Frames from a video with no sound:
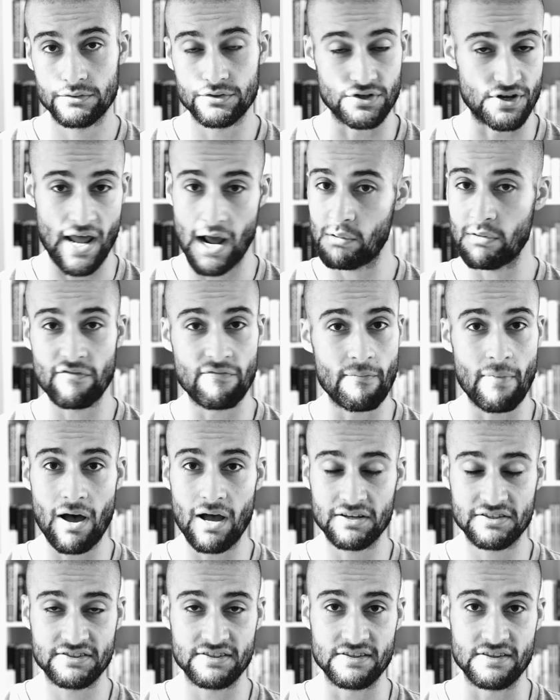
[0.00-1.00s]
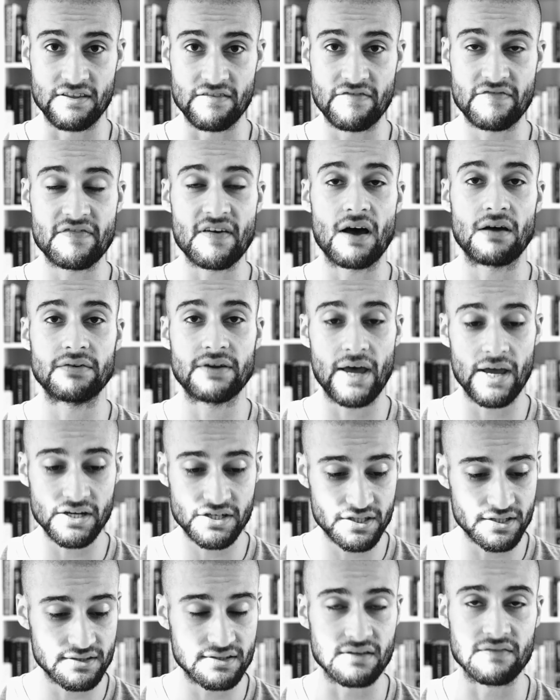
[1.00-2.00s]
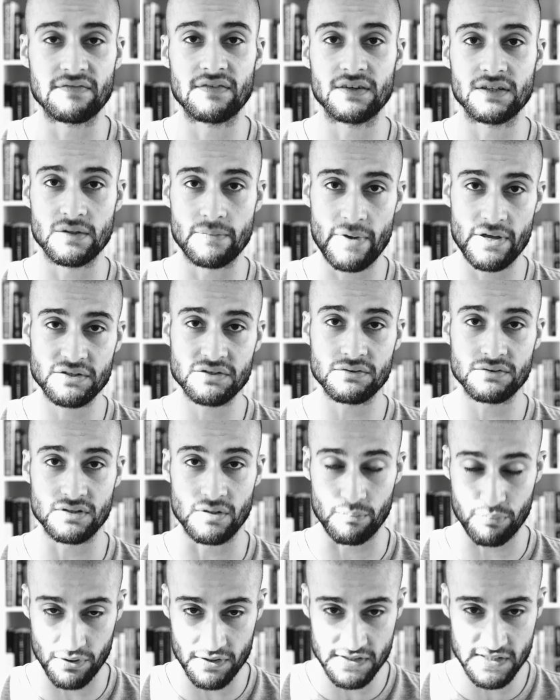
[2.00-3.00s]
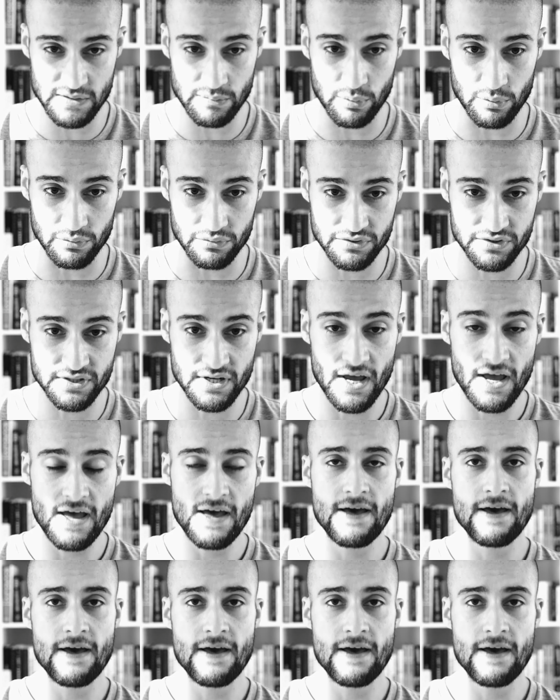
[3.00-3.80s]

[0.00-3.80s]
So now we've mastered the foundations, the fundamentals, the principles.